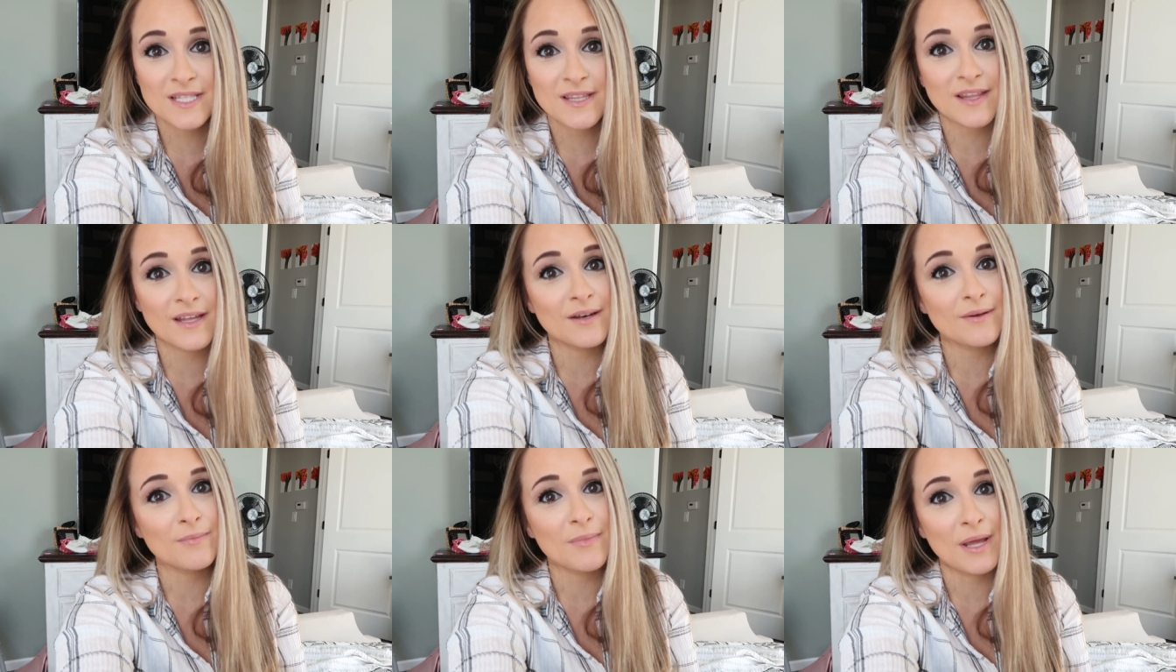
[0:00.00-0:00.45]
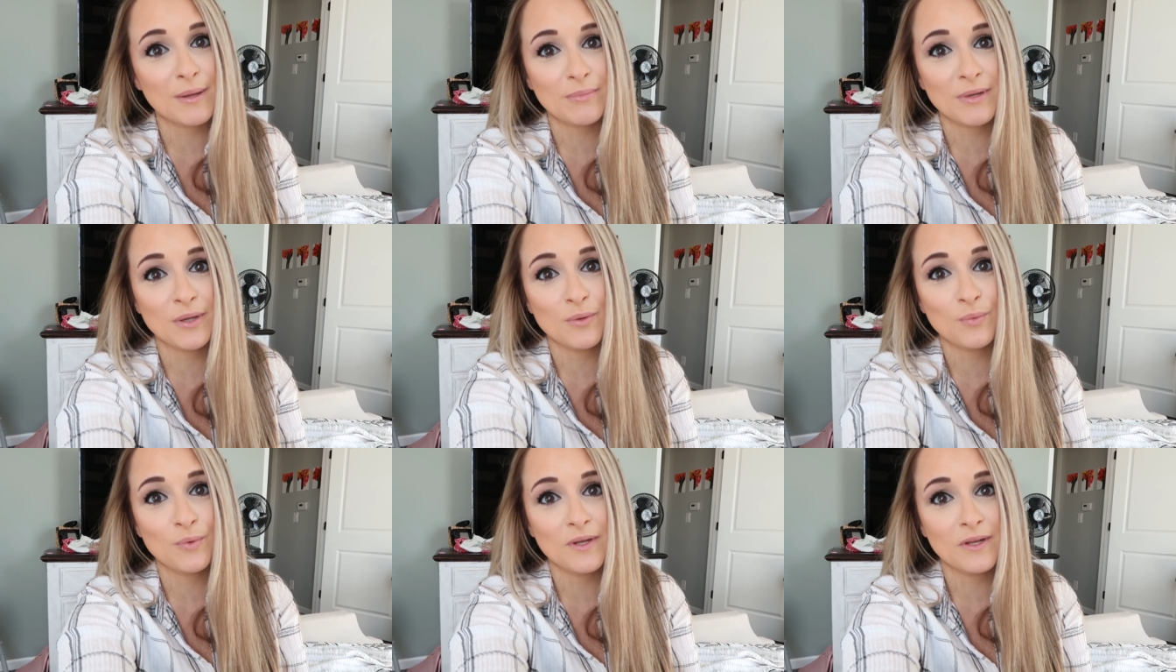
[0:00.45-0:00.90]
then
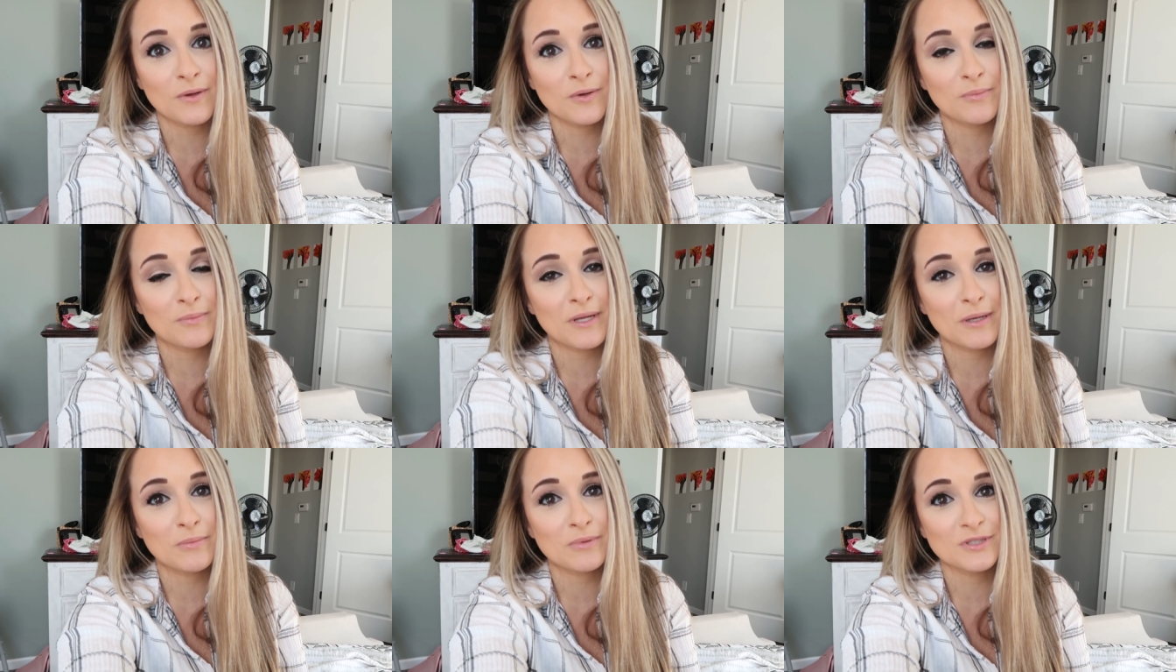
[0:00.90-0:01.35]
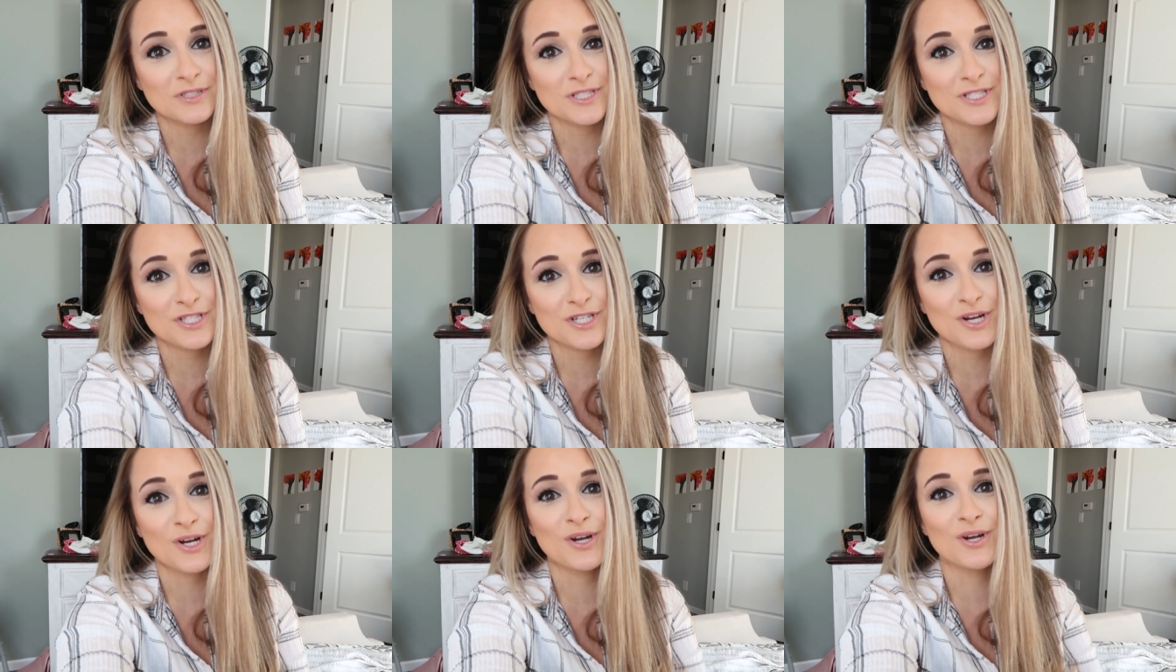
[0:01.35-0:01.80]
maybe we'll be able to
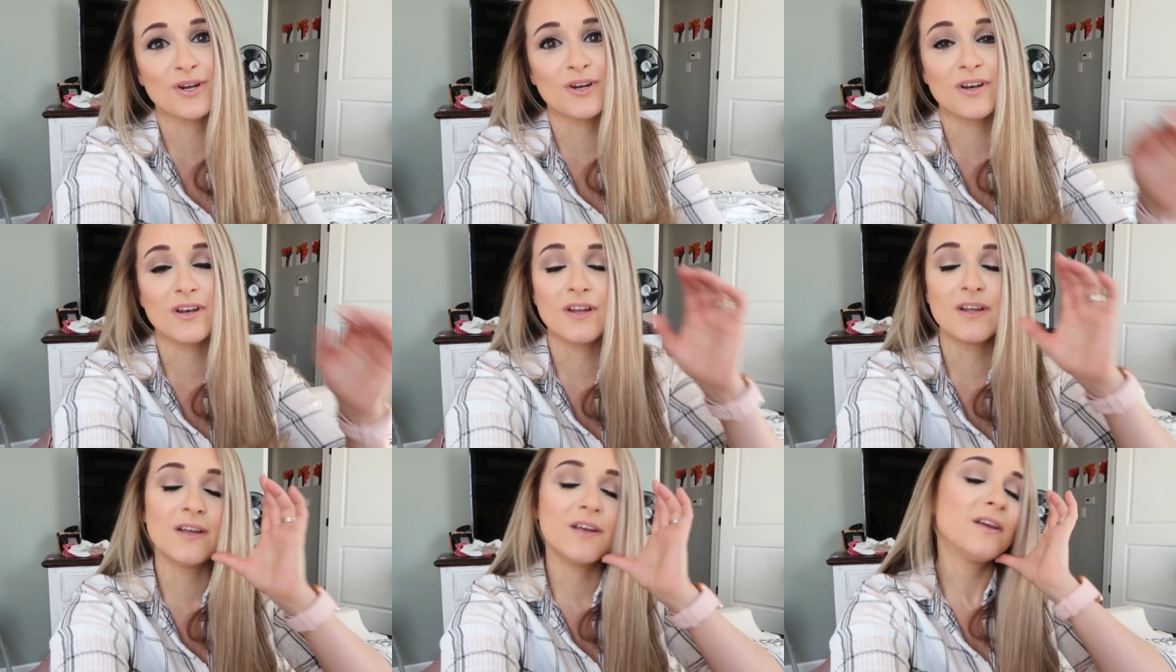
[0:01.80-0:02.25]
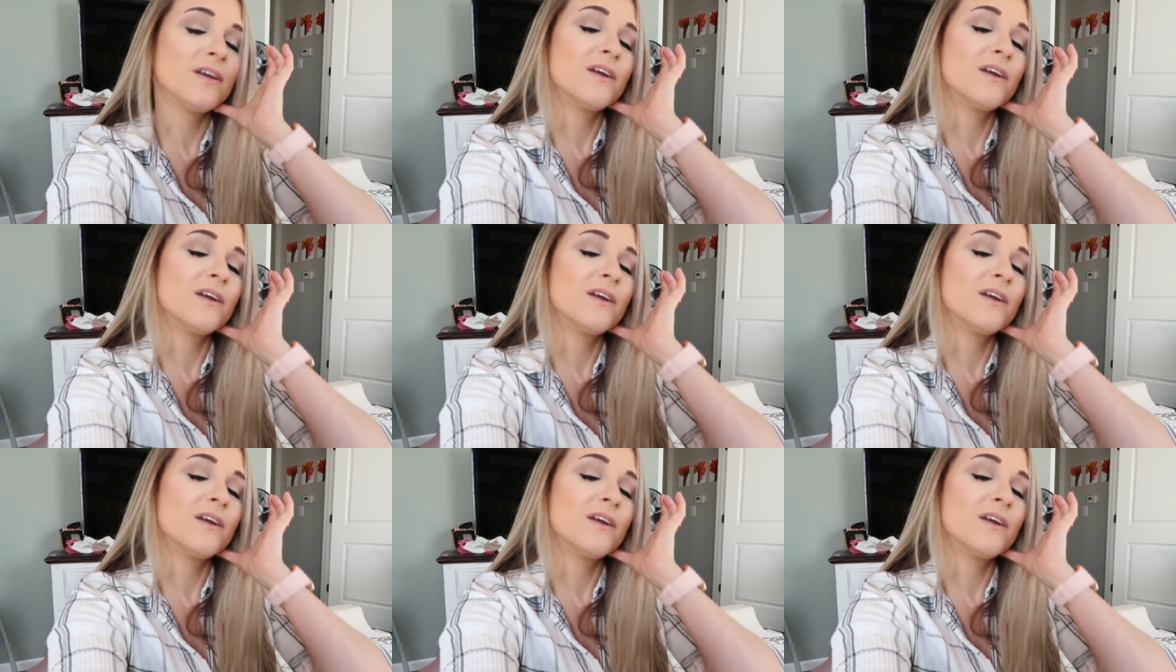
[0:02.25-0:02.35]
turn